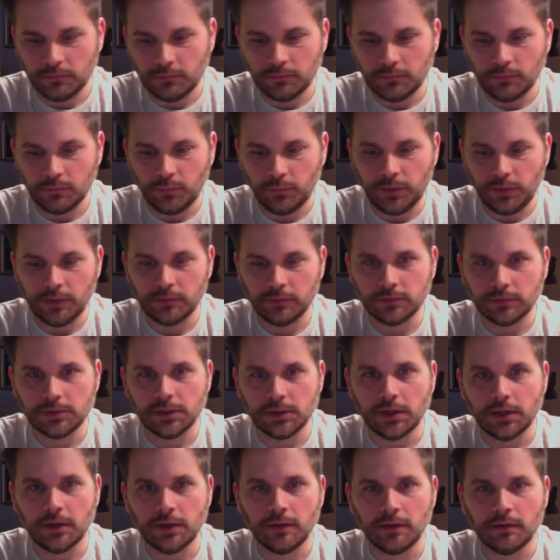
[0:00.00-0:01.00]
we don't.
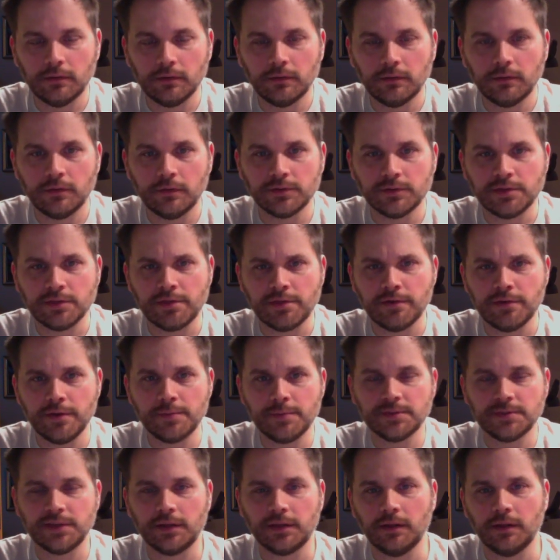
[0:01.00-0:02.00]
Uh, there's a
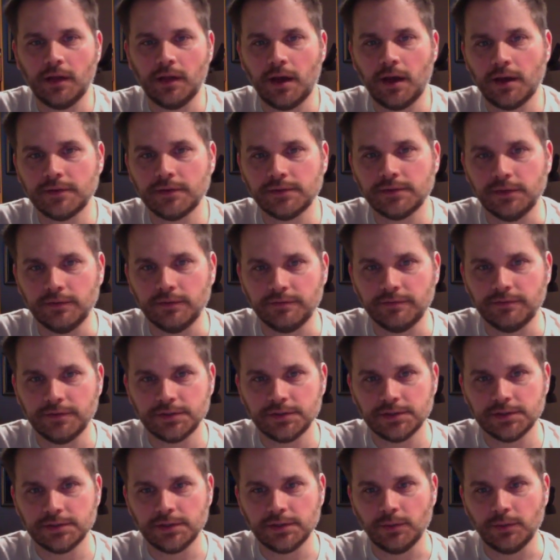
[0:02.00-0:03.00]
30% loss in
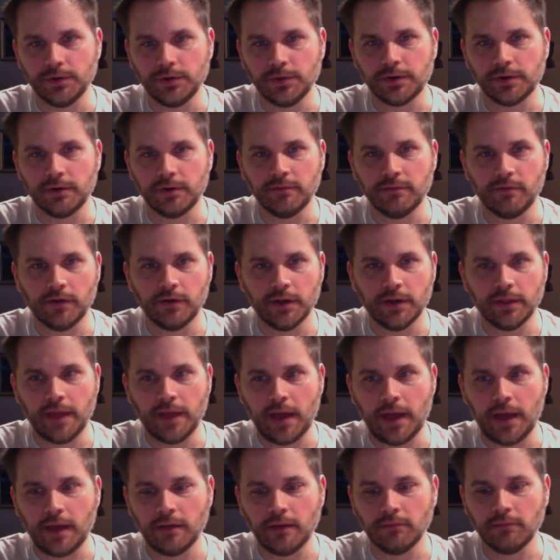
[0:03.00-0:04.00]
efficiency converting
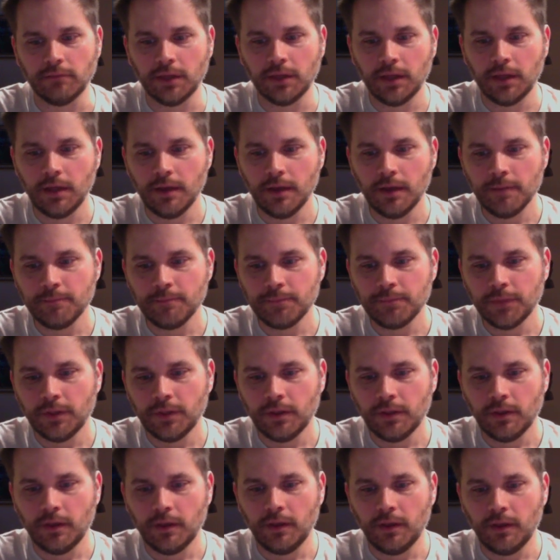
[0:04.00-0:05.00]
that. And
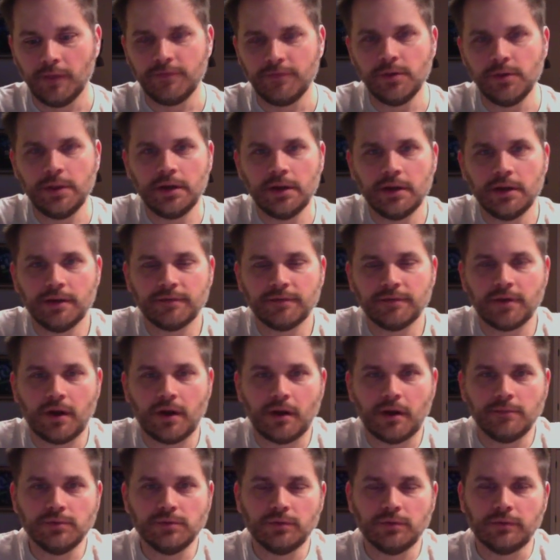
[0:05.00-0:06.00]
if you eat enough
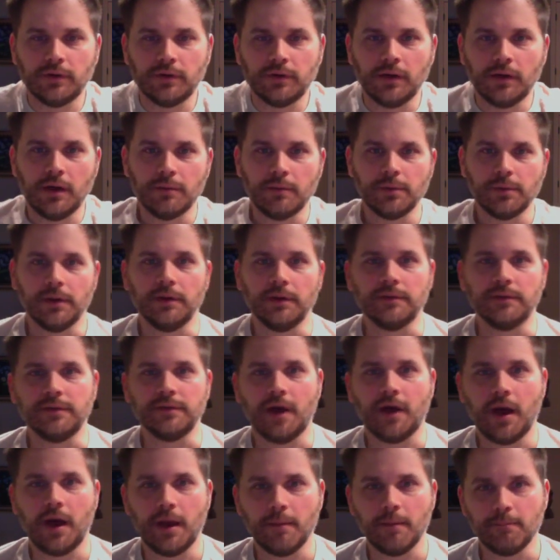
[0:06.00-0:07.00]
carbs over a long period of
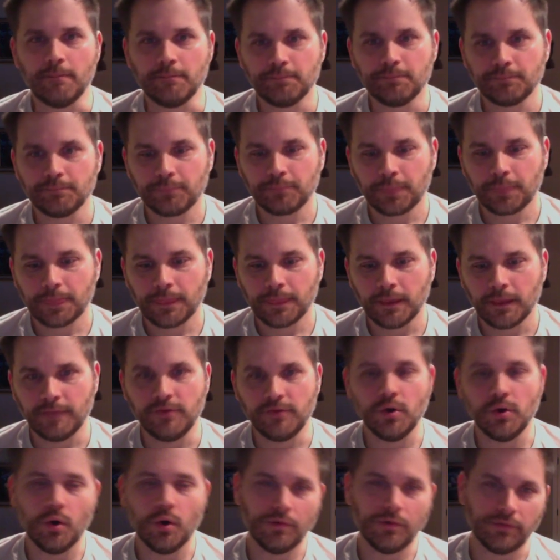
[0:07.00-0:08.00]
time, if
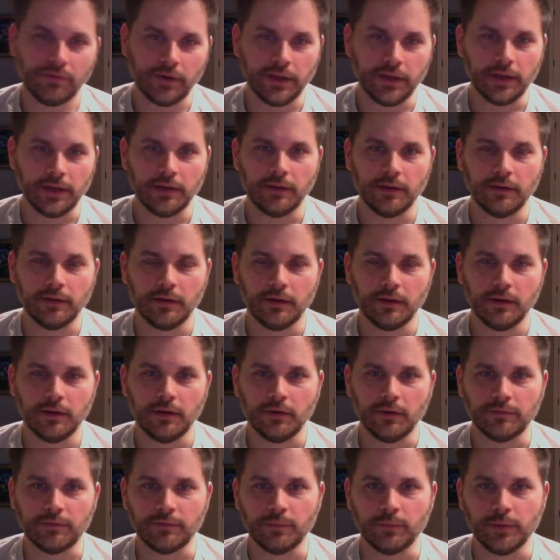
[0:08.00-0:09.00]
you overeat, uh, you
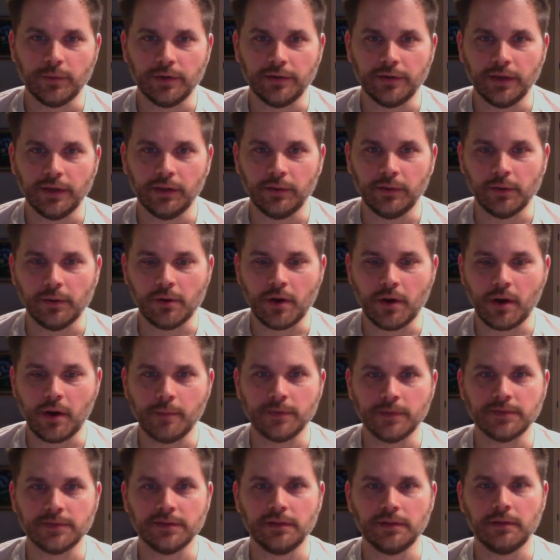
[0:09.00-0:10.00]
know, from your daily
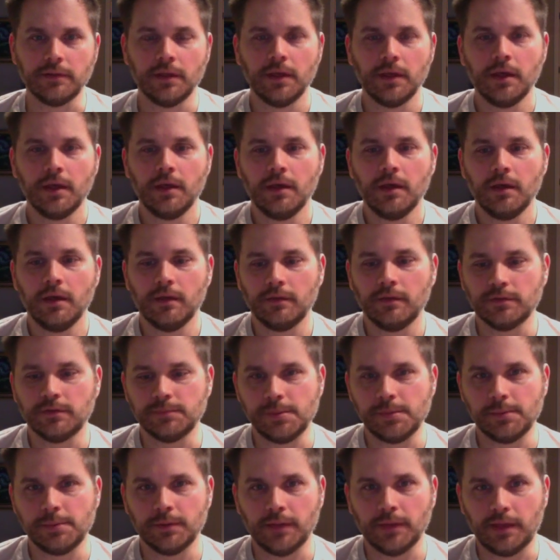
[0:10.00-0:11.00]
requirements, and there's
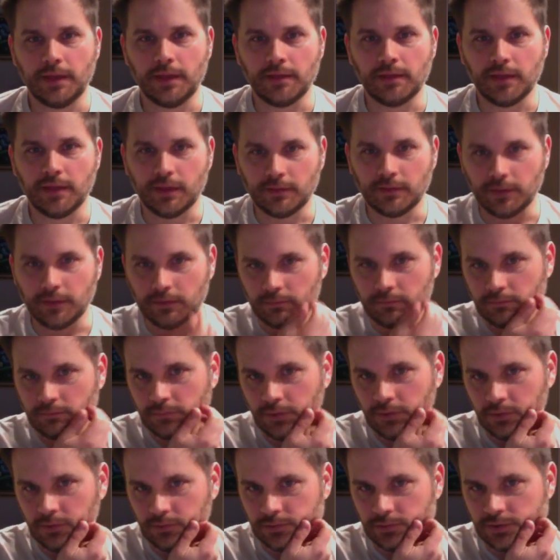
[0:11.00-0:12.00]
people that think that you
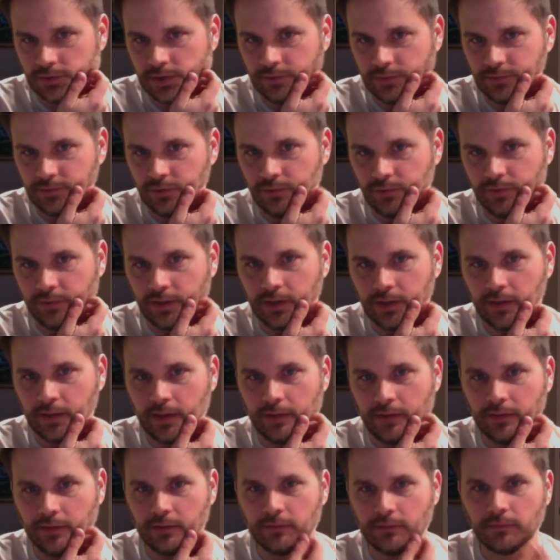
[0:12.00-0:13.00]
know Jeff Novick and
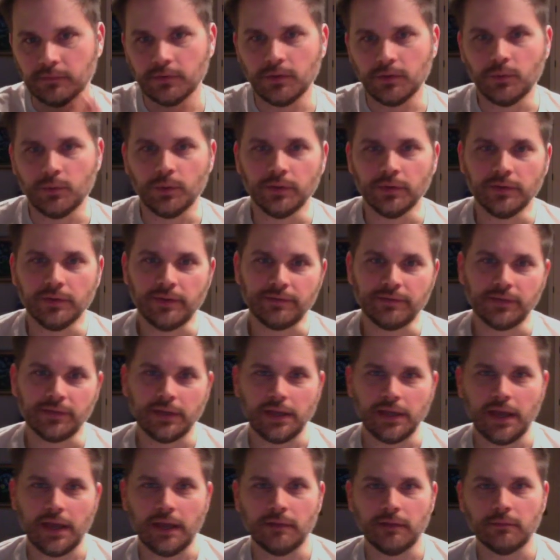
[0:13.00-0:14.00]
that that you will definitely
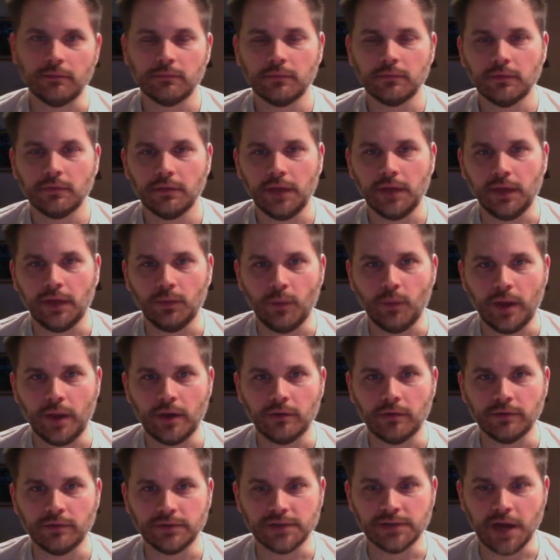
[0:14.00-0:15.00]
gain gain weight
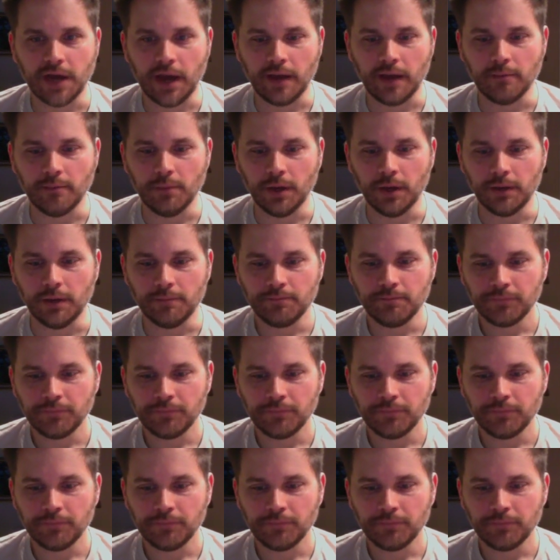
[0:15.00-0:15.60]
over time, but